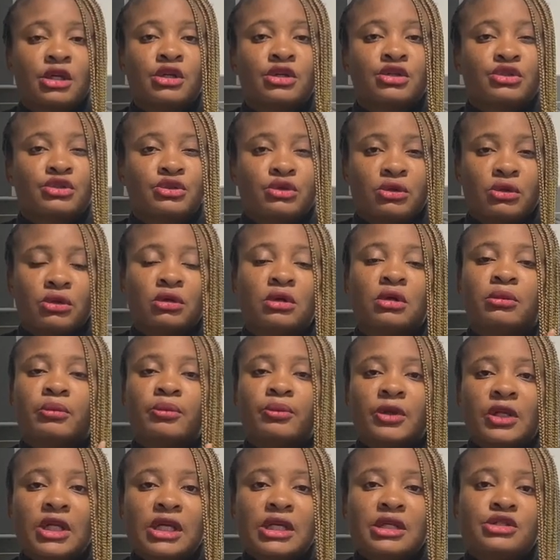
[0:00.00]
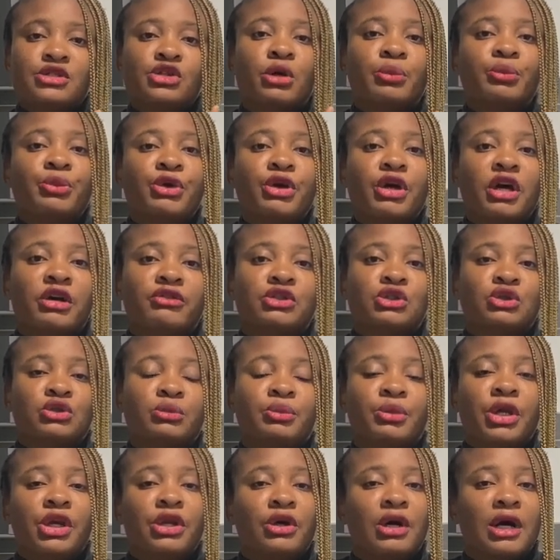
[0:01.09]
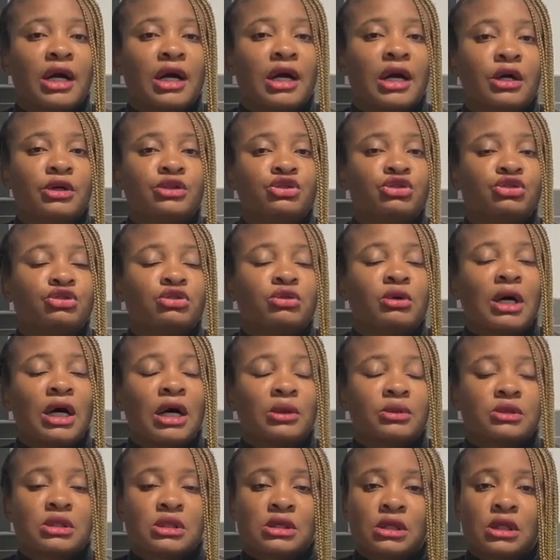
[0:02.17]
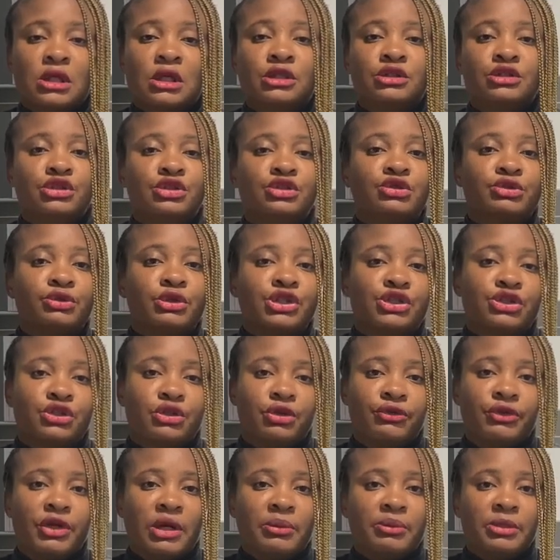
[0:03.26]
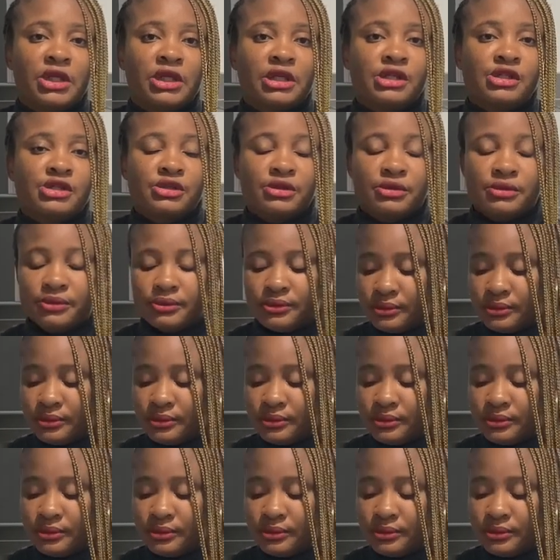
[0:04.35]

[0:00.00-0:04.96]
So please, your POF should be in your account throughout the duration of your application.